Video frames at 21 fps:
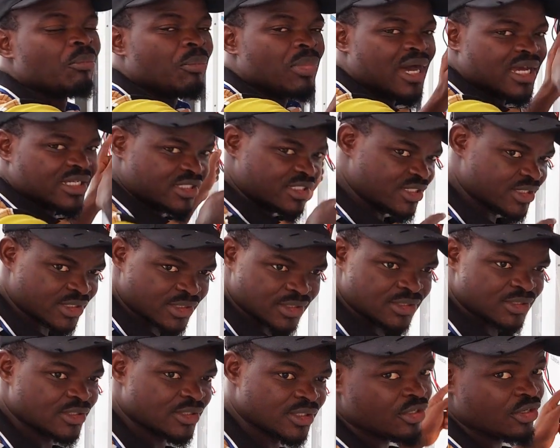battery.
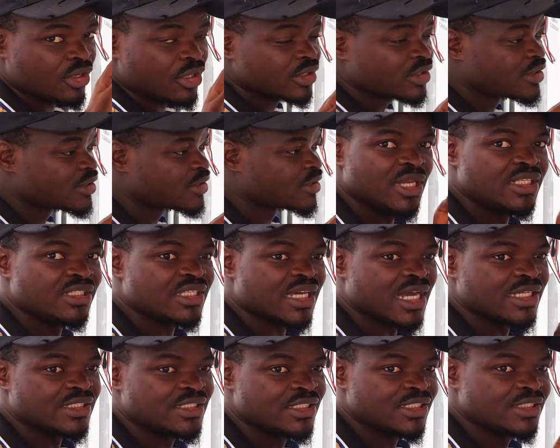Don't
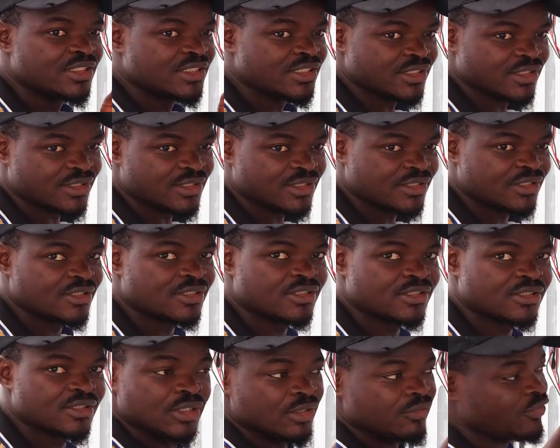interchange it.
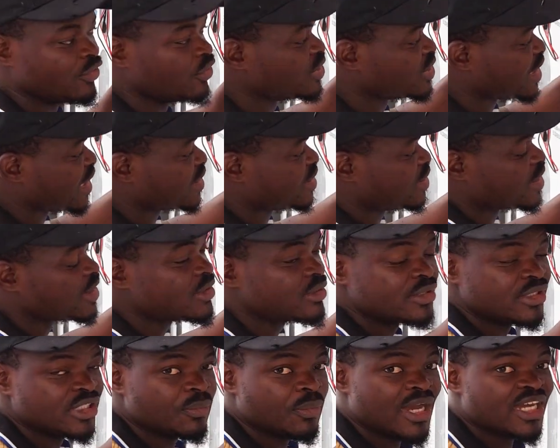If you
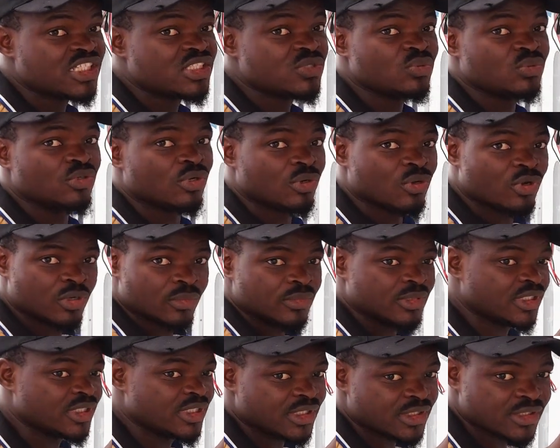interchange, the battery will not
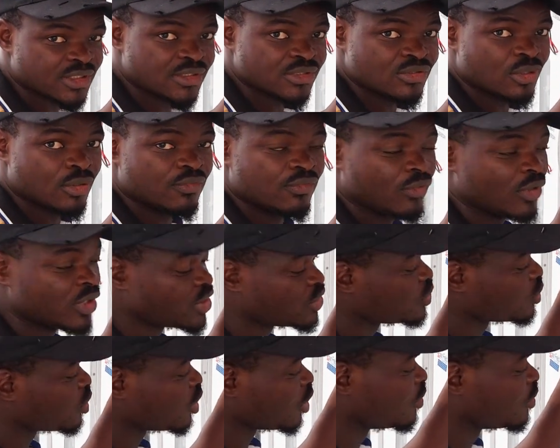communicate. So if you want to